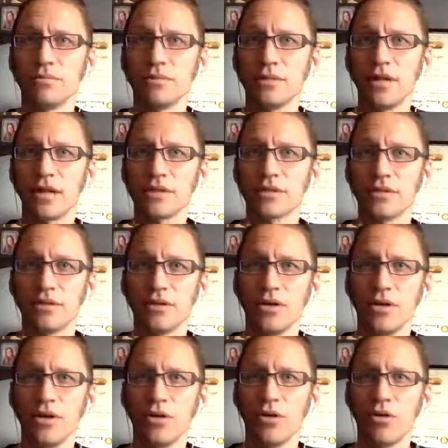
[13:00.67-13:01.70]
Excellent.
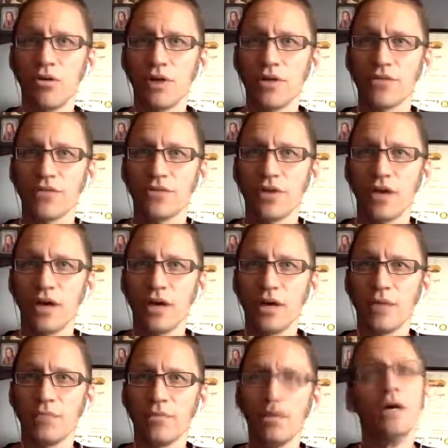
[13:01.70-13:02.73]
All right.
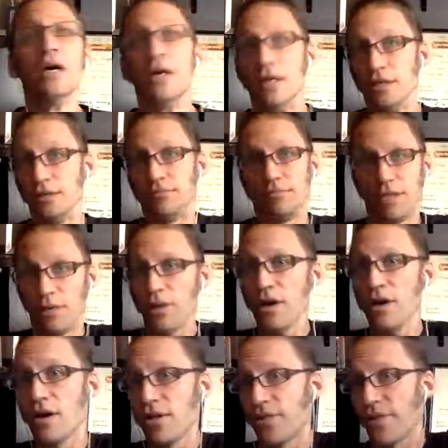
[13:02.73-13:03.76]
There we
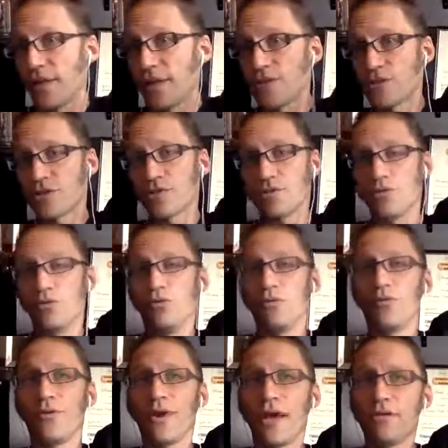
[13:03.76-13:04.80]
are. I think that's all
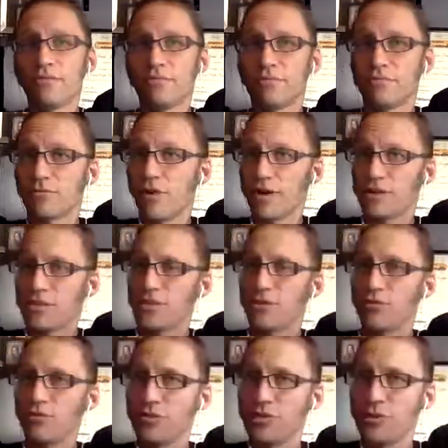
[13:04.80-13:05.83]
for now. Great to see you
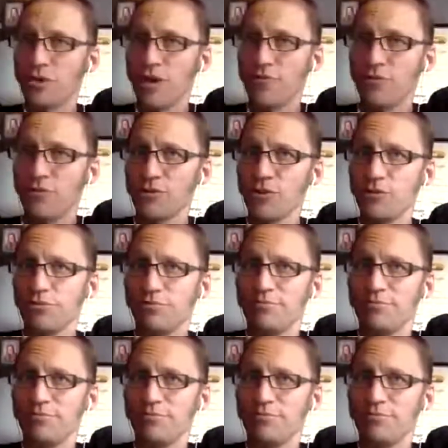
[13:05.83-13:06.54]
all. See you again real soon.